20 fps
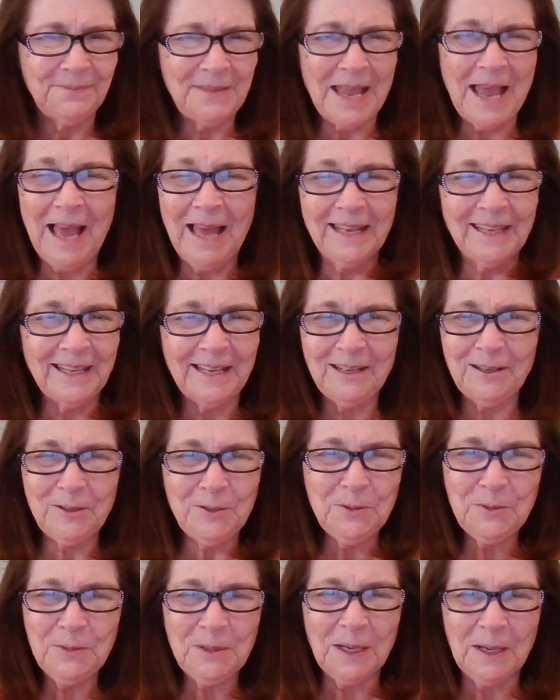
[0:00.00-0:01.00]

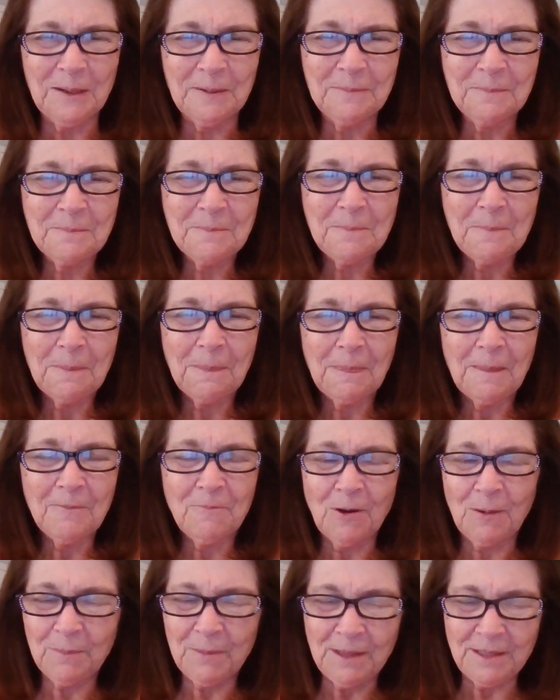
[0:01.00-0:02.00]
hallelujah.
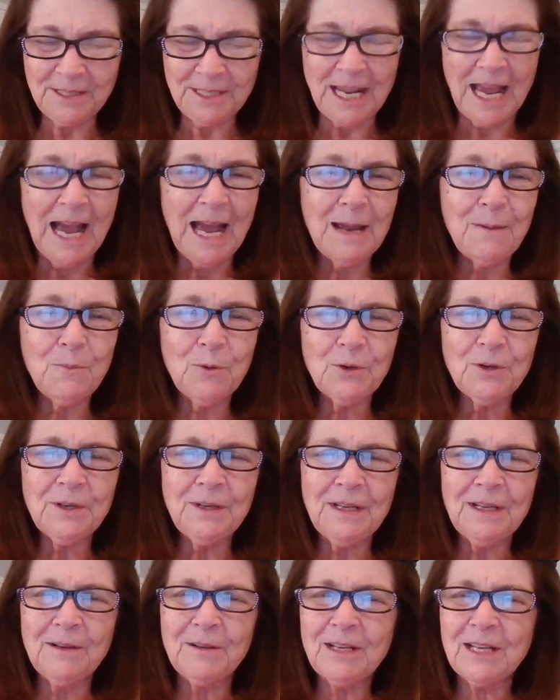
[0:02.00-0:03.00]
From the time
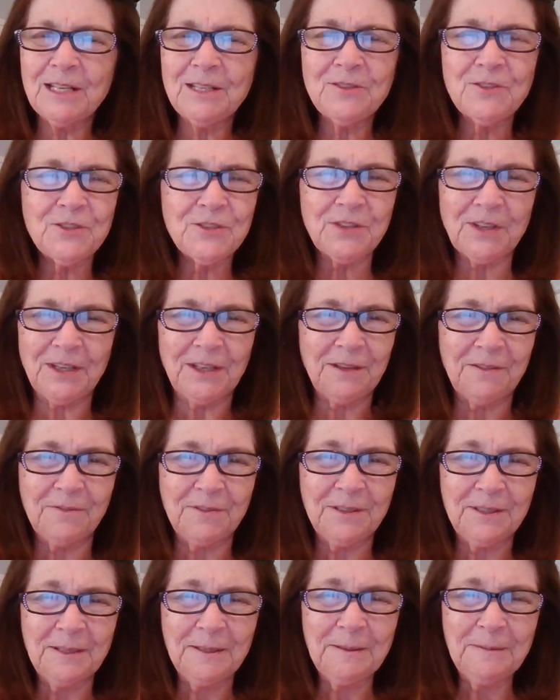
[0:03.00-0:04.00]
we're conceived.